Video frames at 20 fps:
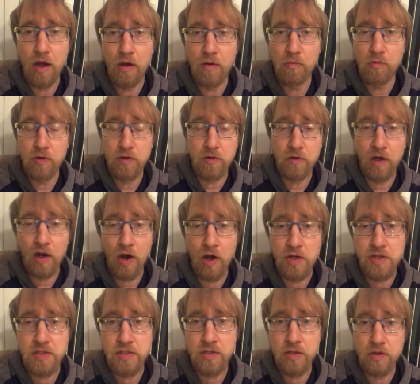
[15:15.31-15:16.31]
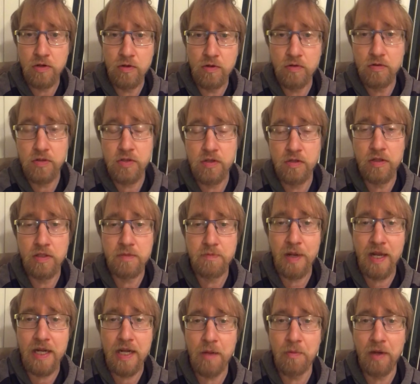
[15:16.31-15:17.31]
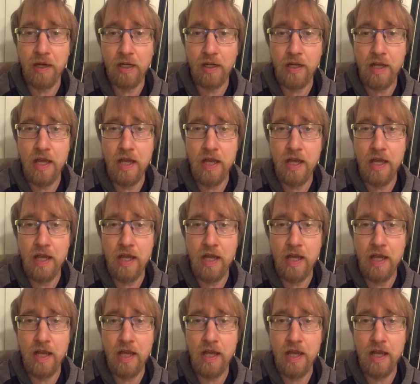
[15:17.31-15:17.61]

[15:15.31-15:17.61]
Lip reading: with regards to this pandemic